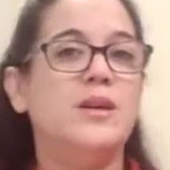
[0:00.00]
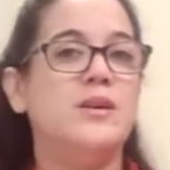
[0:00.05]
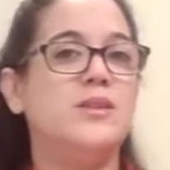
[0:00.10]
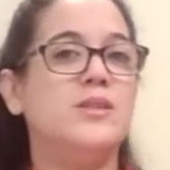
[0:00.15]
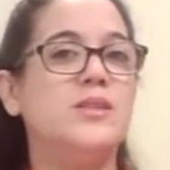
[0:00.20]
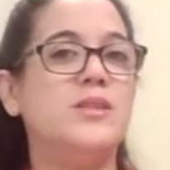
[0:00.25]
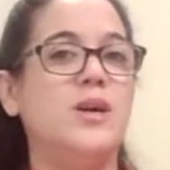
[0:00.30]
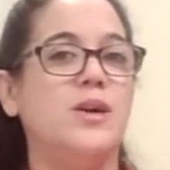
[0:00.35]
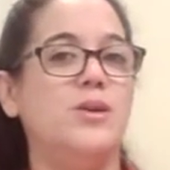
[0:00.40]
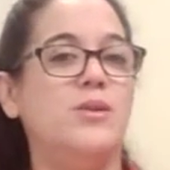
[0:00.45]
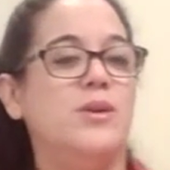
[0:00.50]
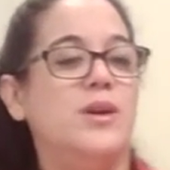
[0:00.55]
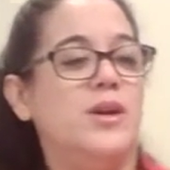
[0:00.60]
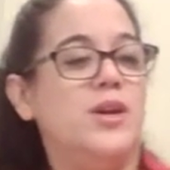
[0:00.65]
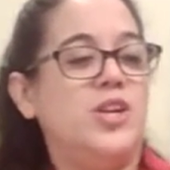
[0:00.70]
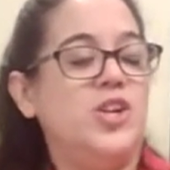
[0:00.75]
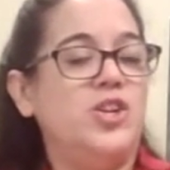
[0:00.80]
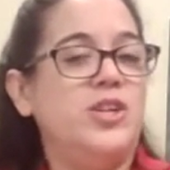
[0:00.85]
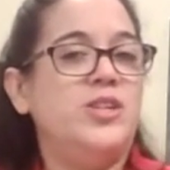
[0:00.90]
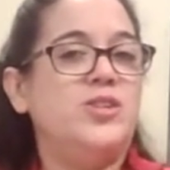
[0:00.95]
So
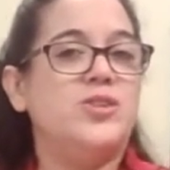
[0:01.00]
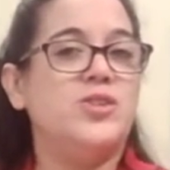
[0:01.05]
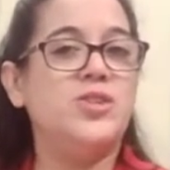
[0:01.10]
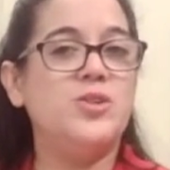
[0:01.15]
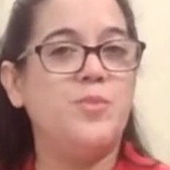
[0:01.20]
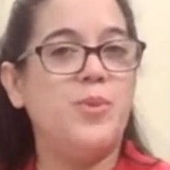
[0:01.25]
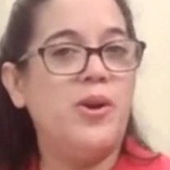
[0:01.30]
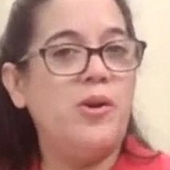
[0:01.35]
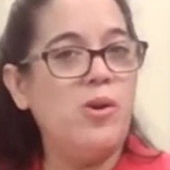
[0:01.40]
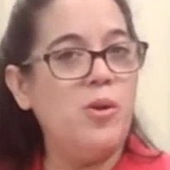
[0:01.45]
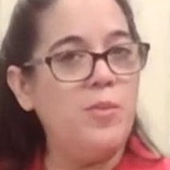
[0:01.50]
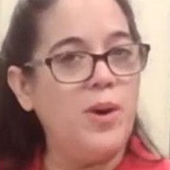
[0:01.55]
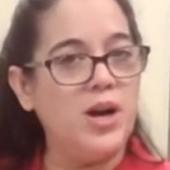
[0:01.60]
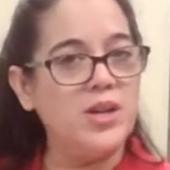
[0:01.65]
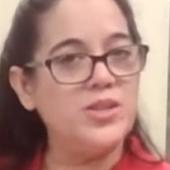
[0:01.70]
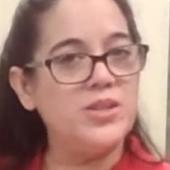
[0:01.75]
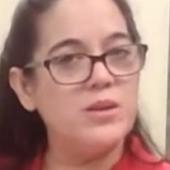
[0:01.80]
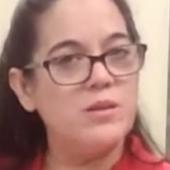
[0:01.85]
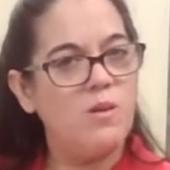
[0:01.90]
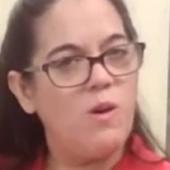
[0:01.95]
you need your superhero
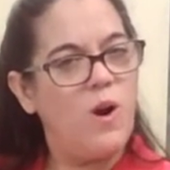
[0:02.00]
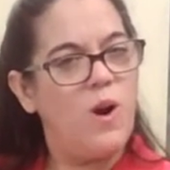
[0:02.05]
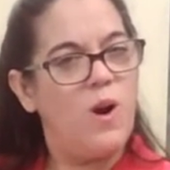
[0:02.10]
posture,